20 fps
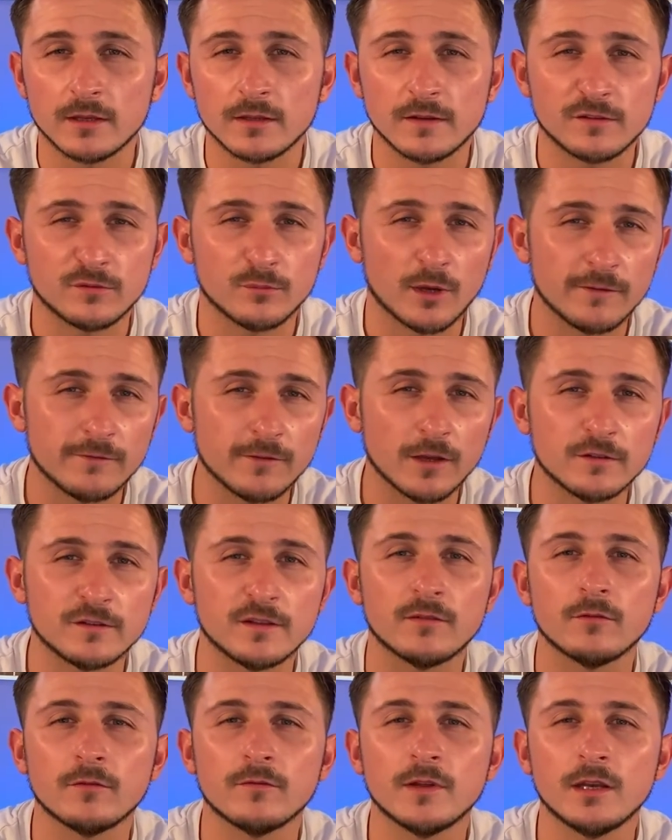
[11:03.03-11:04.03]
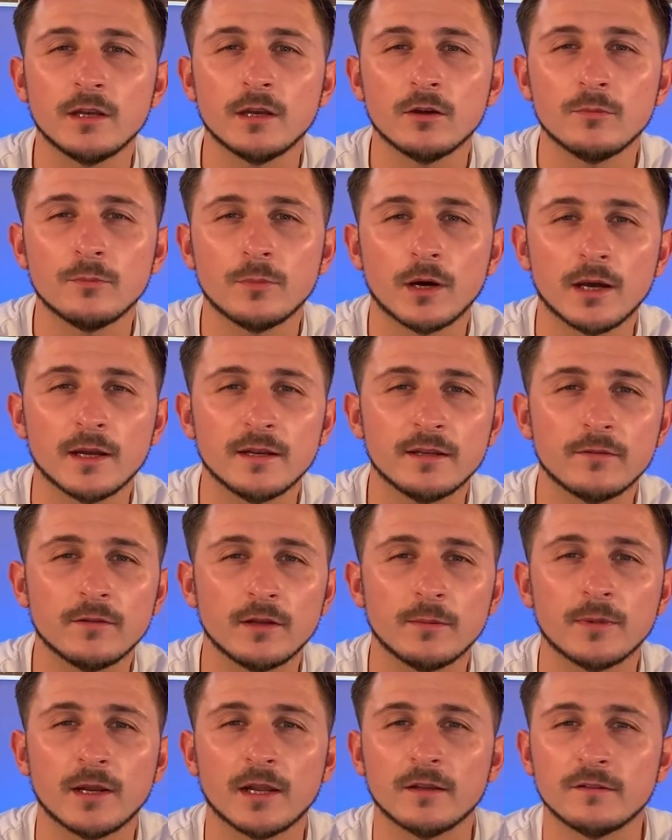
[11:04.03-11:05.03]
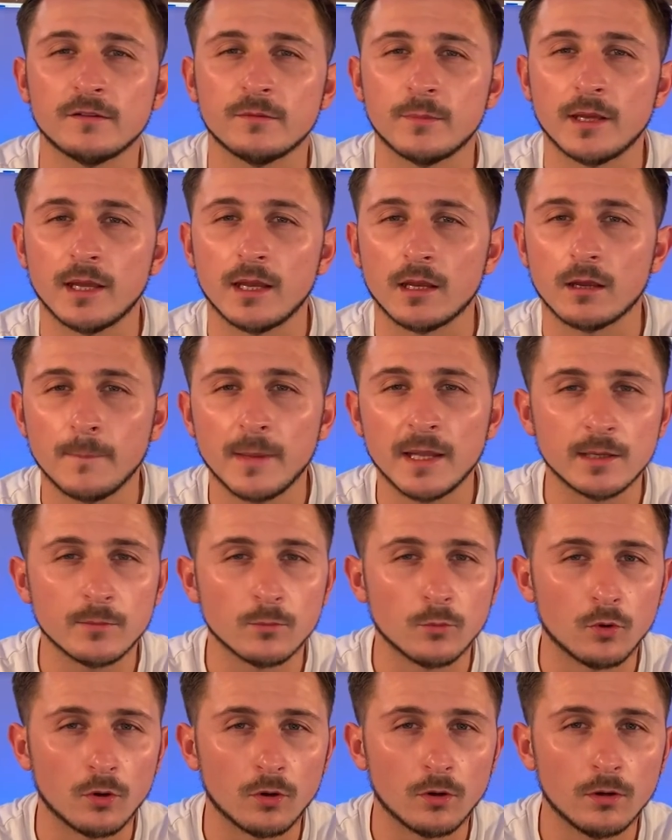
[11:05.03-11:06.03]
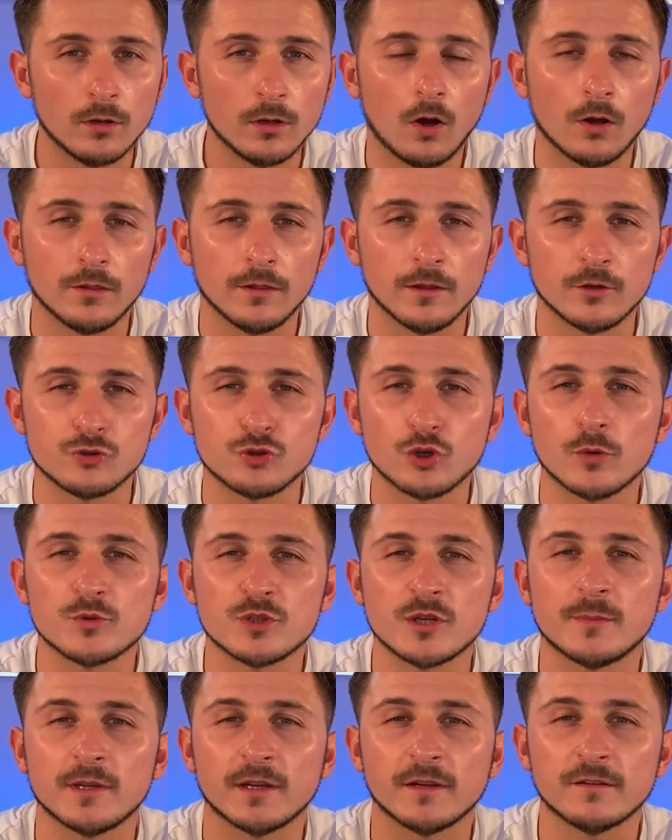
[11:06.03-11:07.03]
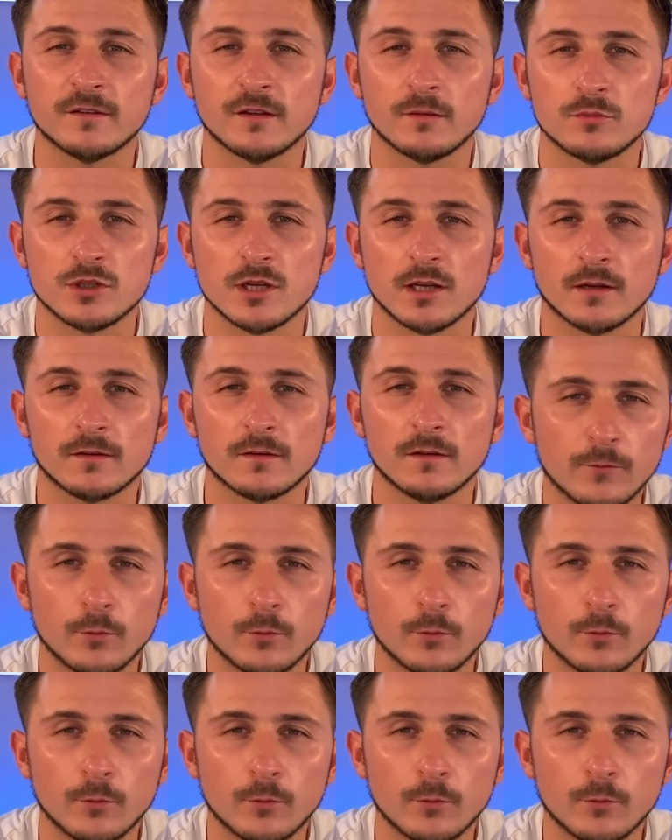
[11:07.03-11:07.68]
This is my first ever video, but I definitely plan to make many more on the dropshipping subject.